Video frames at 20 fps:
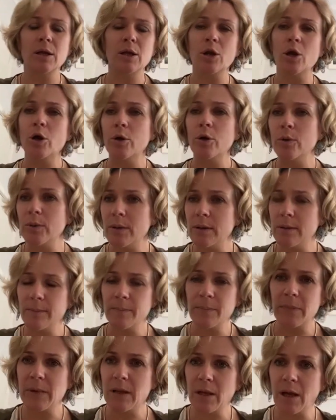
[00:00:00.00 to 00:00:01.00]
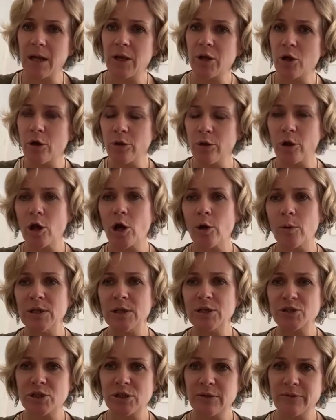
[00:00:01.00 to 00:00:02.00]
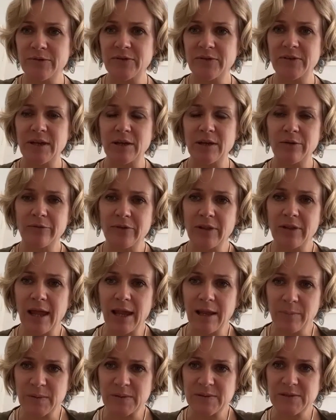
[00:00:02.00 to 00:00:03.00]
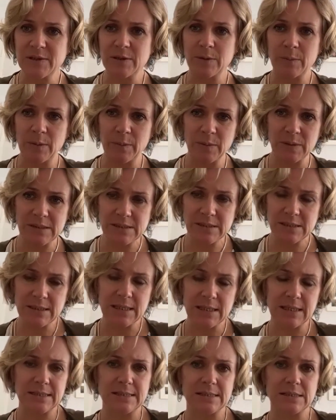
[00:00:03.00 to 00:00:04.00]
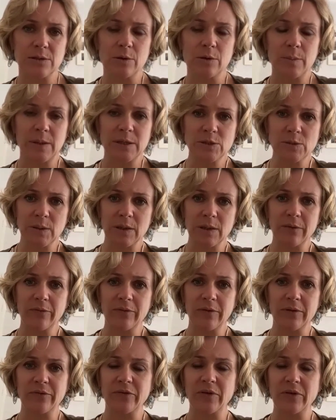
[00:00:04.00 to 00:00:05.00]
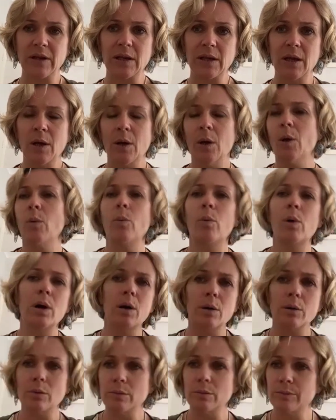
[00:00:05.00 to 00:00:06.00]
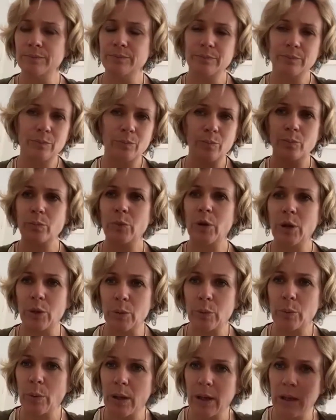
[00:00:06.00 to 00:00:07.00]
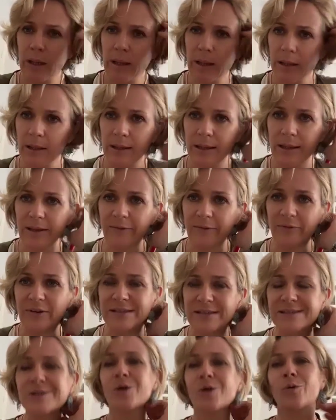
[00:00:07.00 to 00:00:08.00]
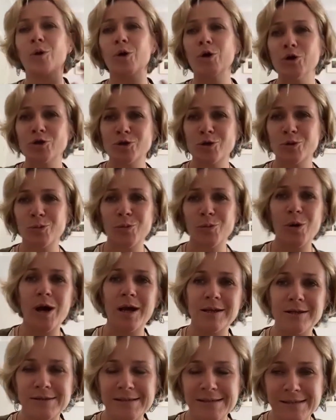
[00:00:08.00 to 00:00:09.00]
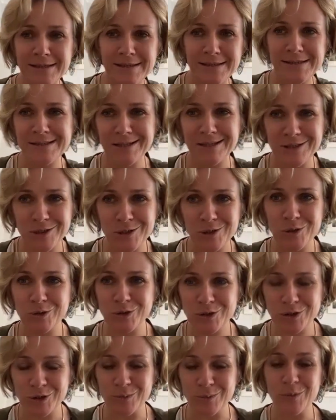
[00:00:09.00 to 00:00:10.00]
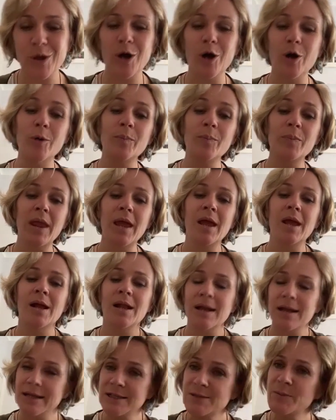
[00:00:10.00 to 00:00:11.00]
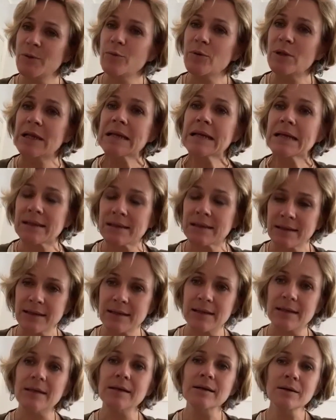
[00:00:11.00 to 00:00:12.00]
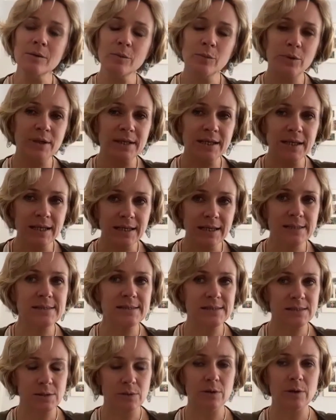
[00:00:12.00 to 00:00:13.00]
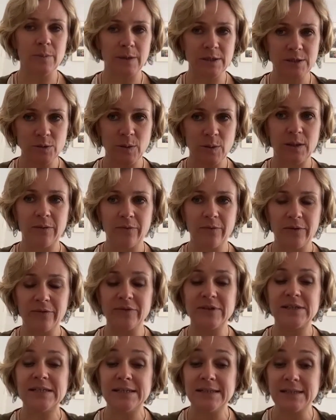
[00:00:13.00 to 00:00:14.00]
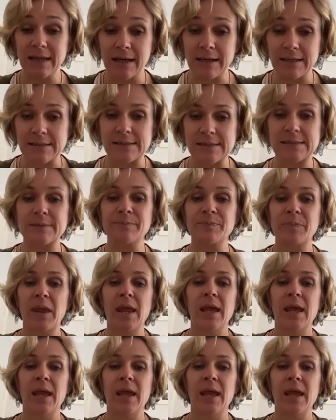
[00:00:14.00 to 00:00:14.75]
You know, I know the coalition have said of Labor's commitment to net zero by 2050. Well, you know, if it's so urgent, why are you setting such a long-term goal? Let's be really clear what net zero by 2050 does.